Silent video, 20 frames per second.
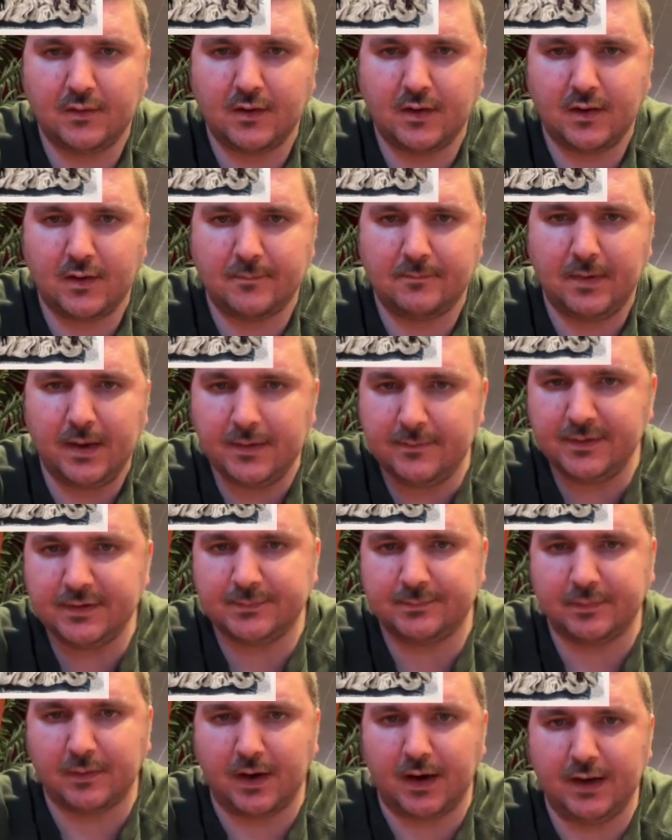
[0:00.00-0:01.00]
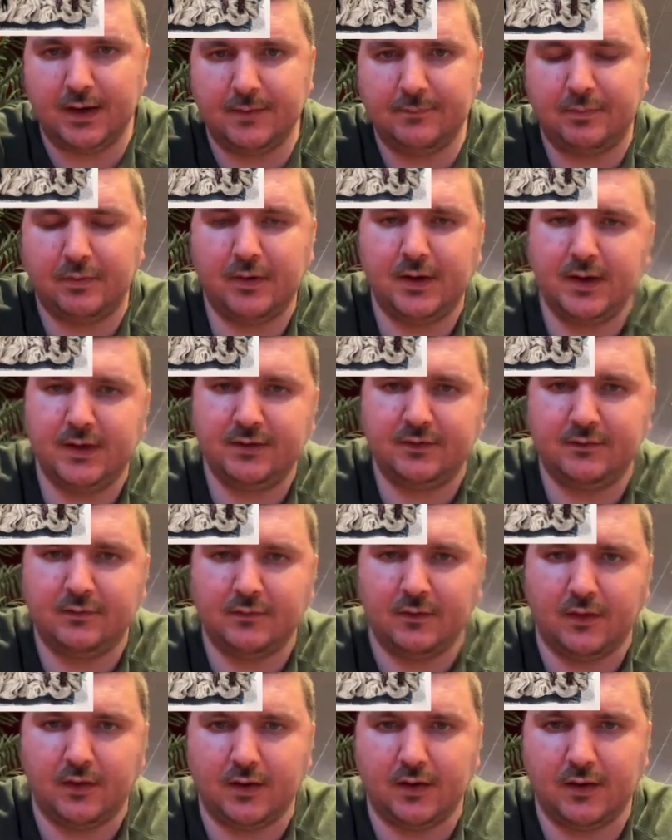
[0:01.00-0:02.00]
a baby's brain, and put it
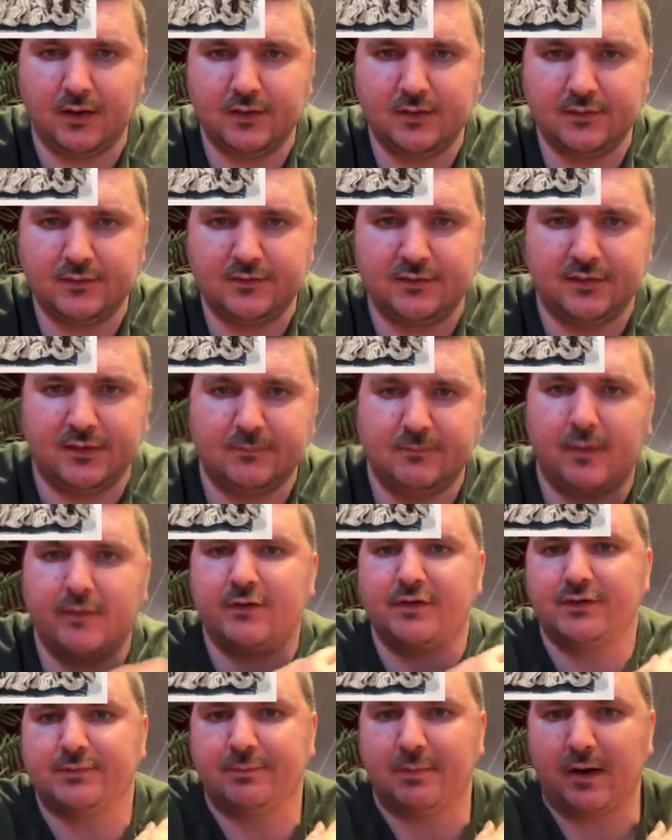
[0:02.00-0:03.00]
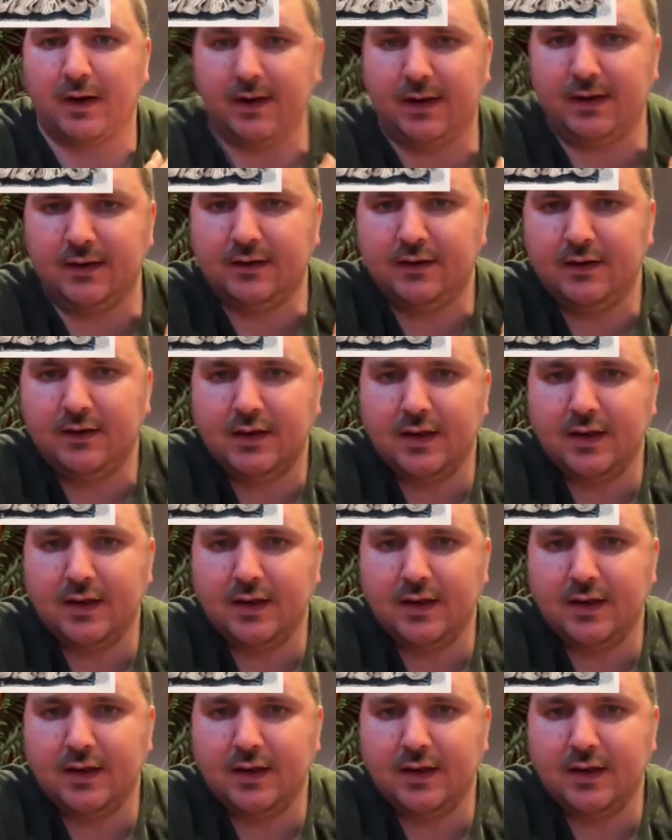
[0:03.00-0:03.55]
into to the mother's brain.